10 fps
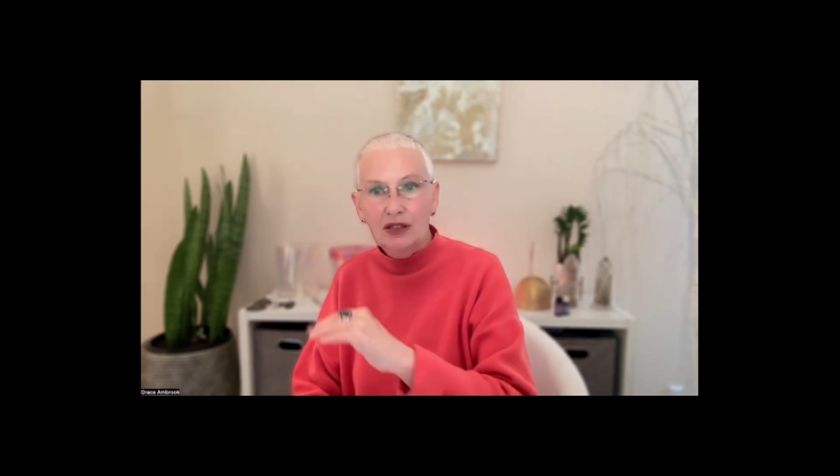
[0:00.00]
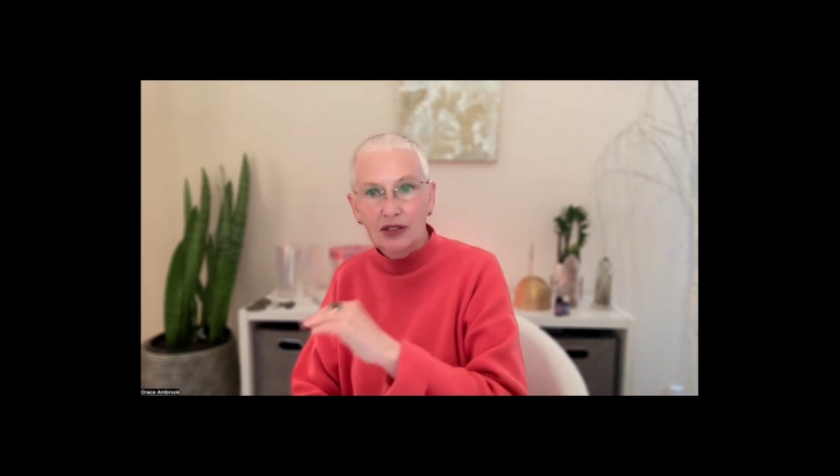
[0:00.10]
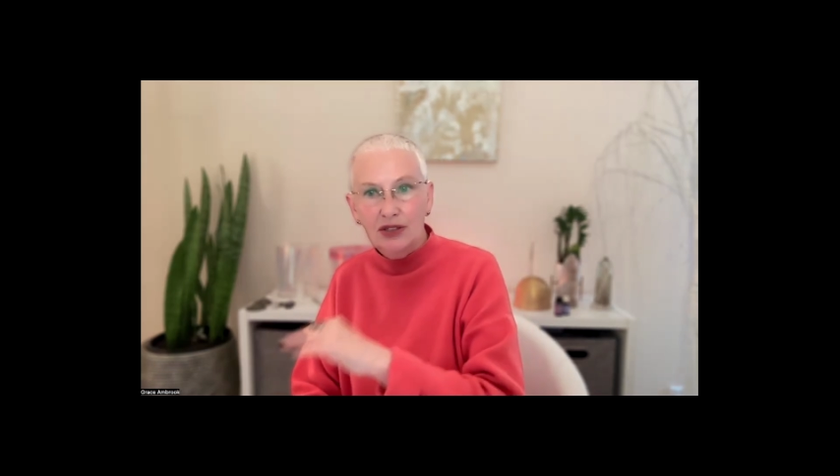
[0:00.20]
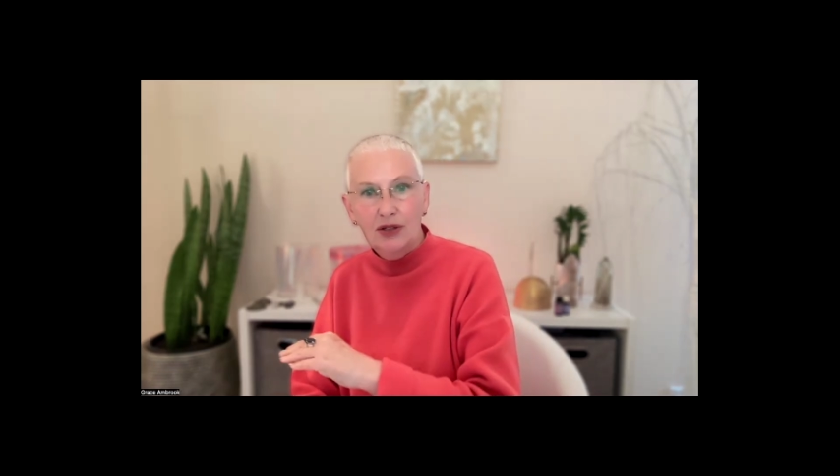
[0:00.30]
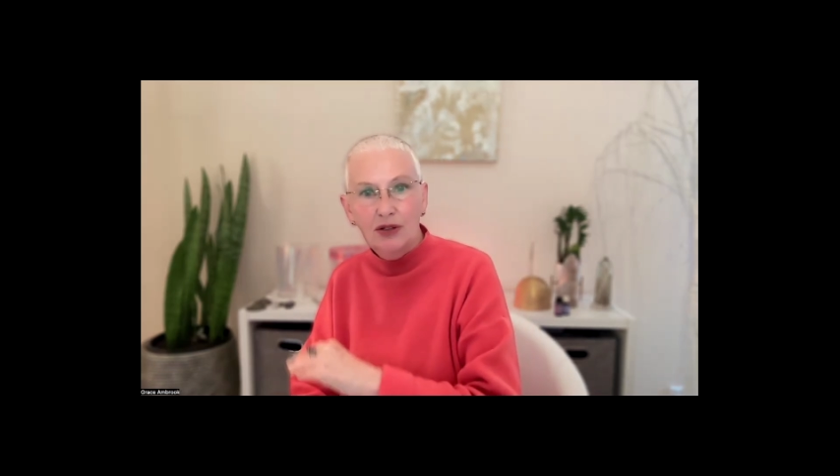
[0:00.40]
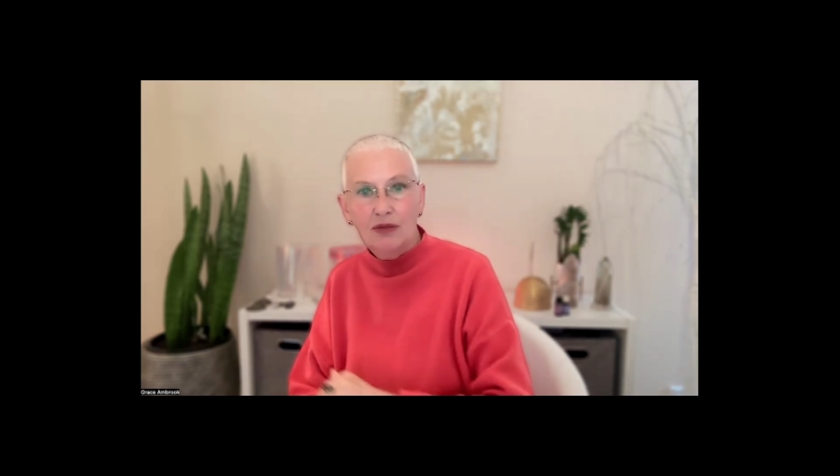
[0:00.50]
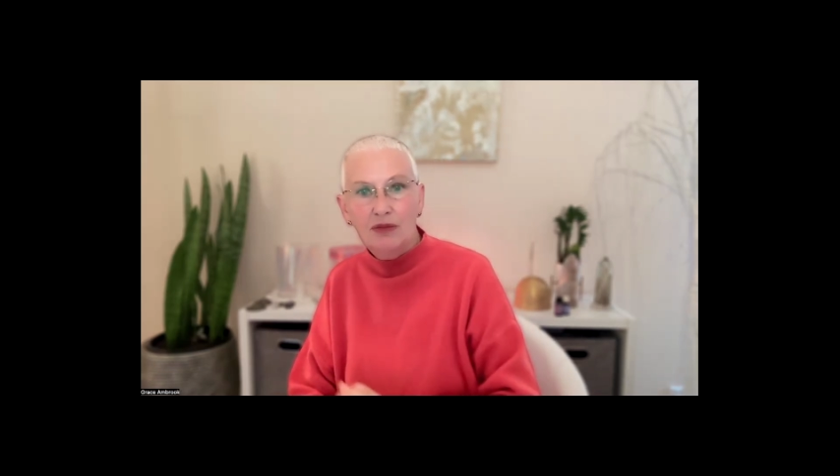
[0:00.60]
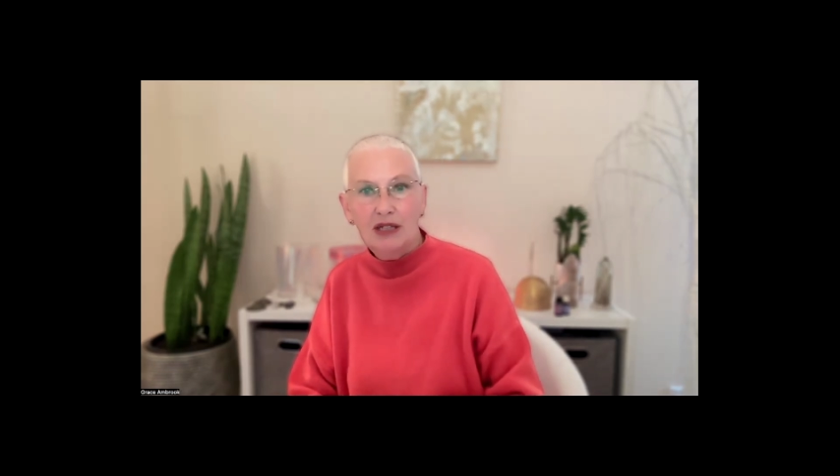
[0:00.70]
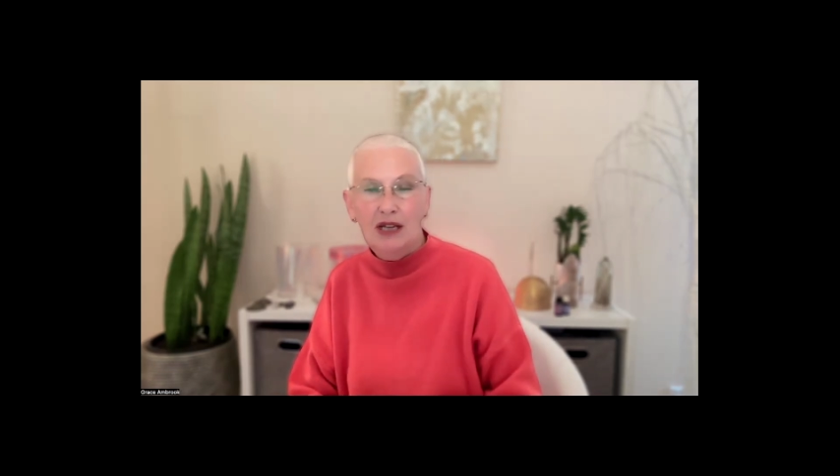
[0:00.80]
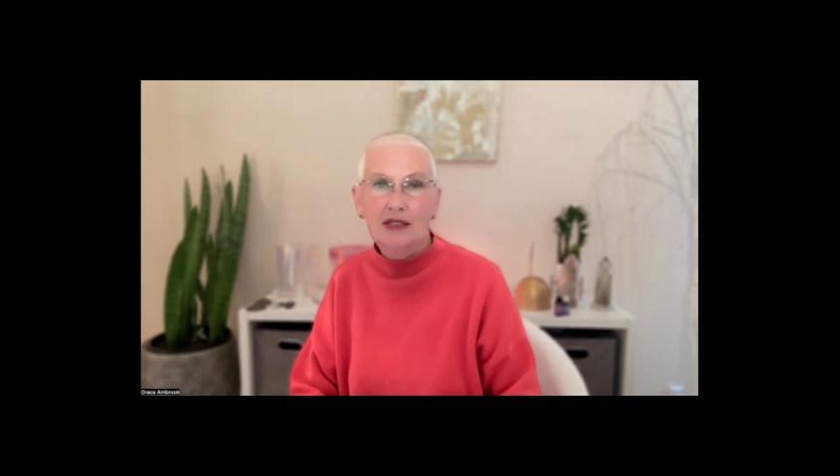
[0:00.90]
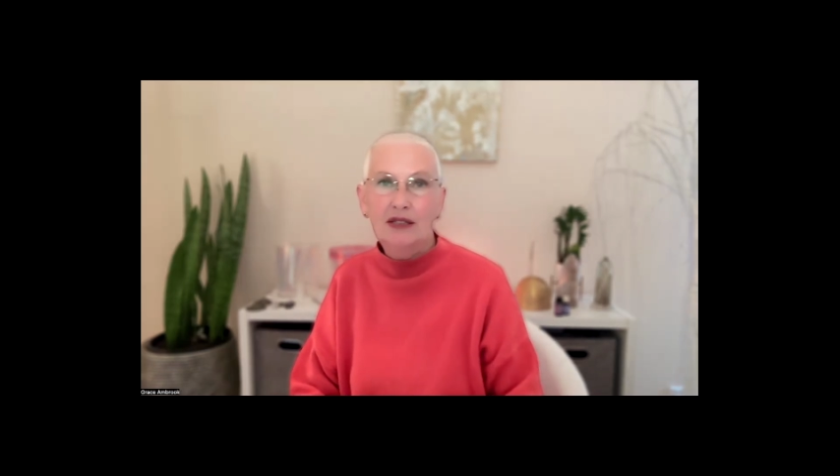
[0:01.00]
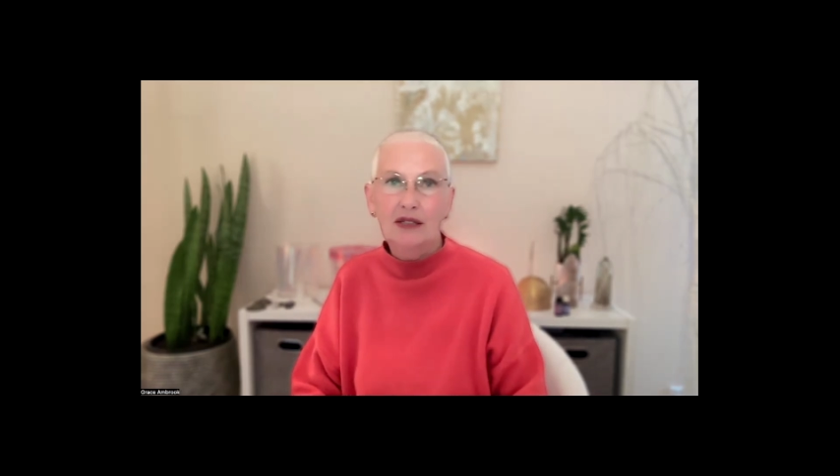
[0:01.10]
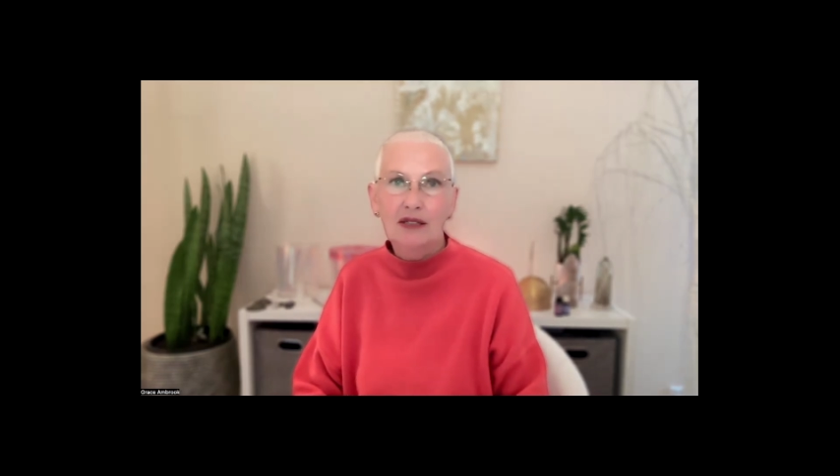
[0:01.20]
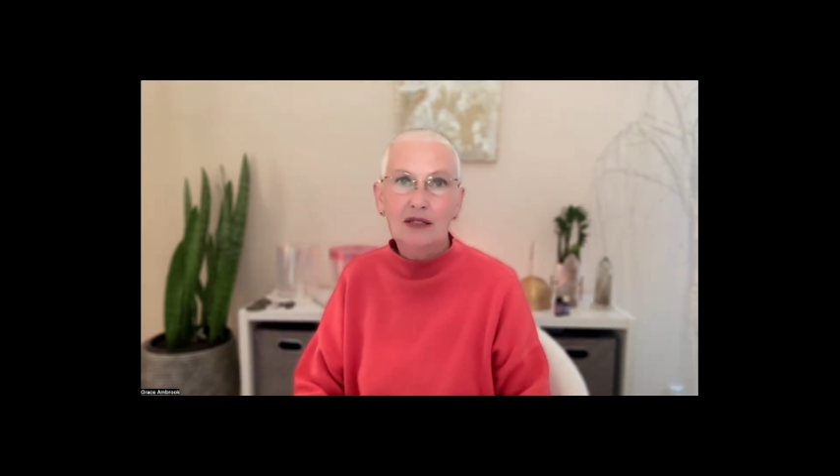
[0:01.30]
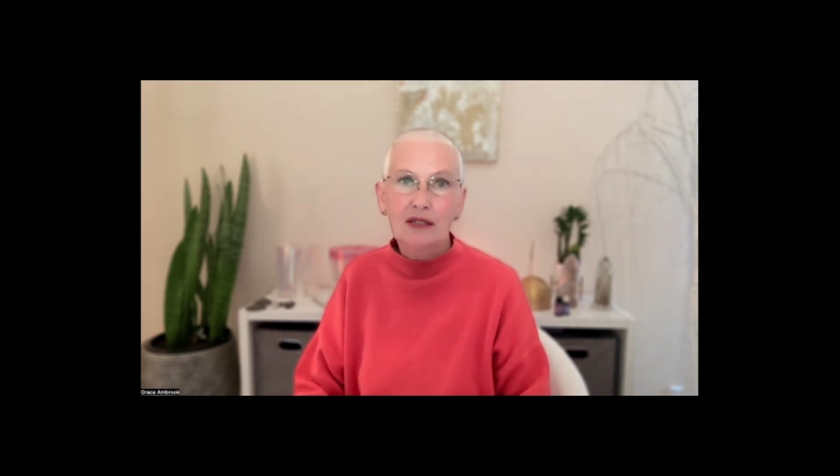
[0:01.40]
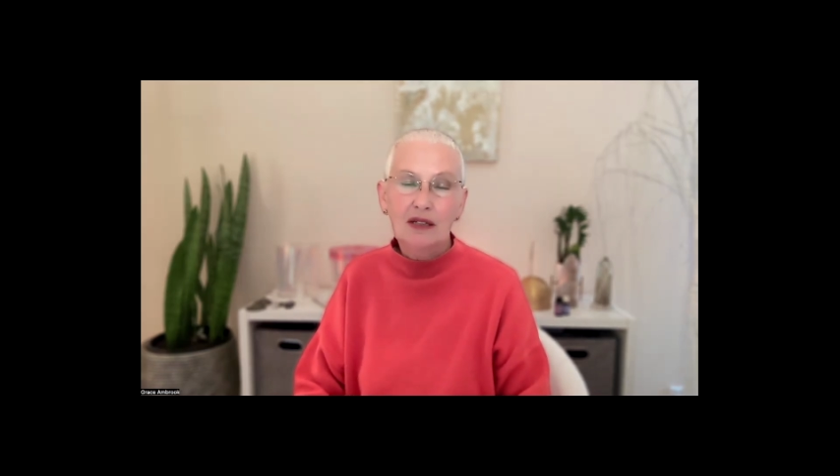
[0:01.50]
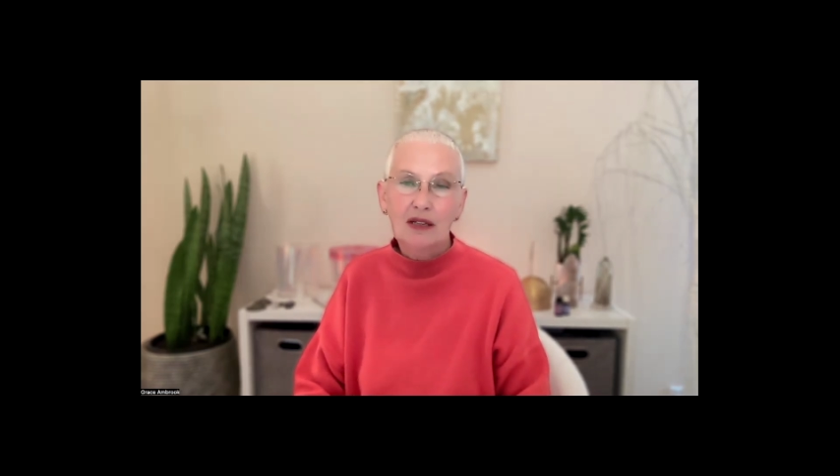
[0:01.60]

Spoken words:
the circumstances.